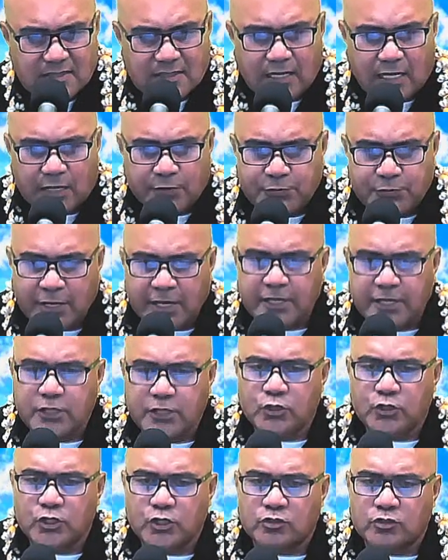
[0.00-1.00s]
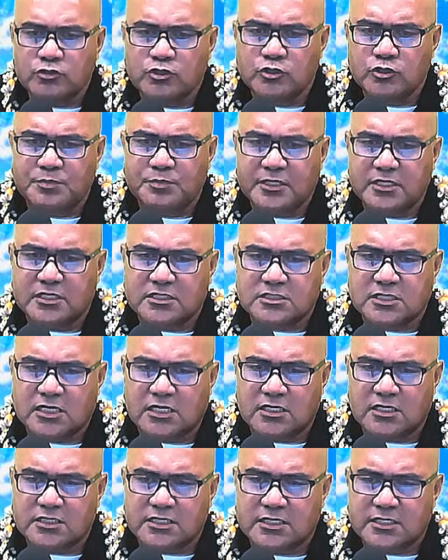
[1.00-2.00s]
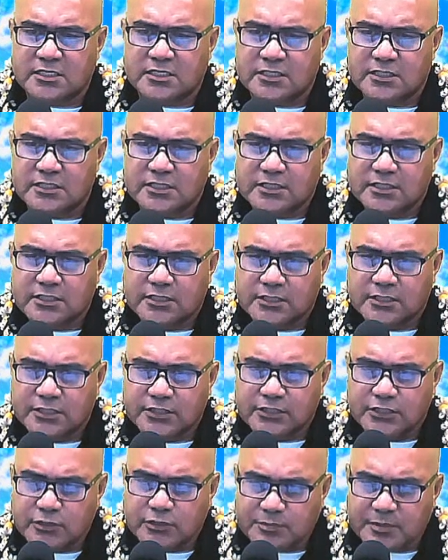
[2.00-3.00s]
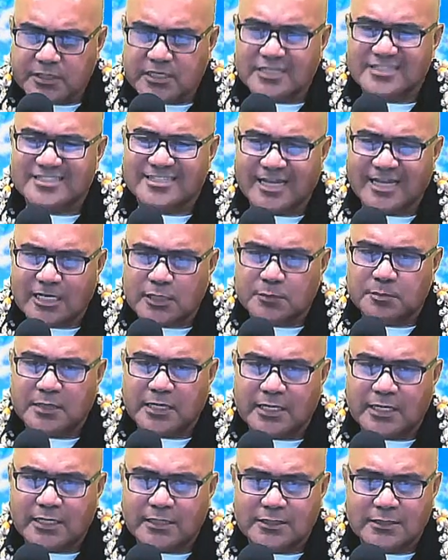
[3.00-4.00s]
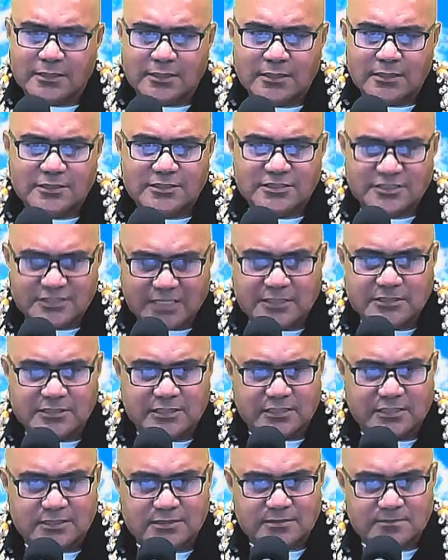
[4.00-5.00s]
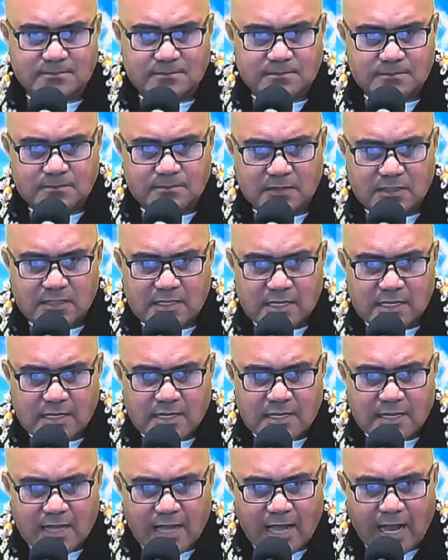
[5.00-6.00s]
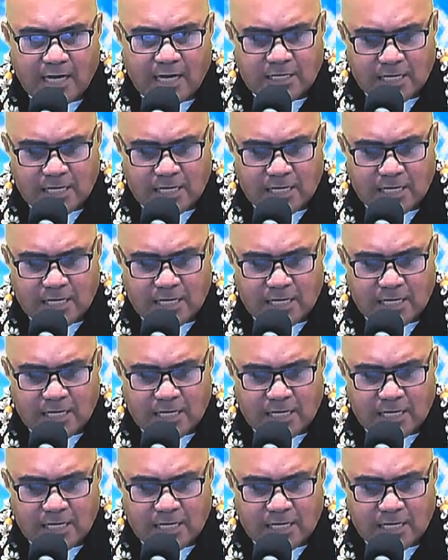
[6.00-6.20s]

And then you know you've been attacked. You've been attacked by Satan. And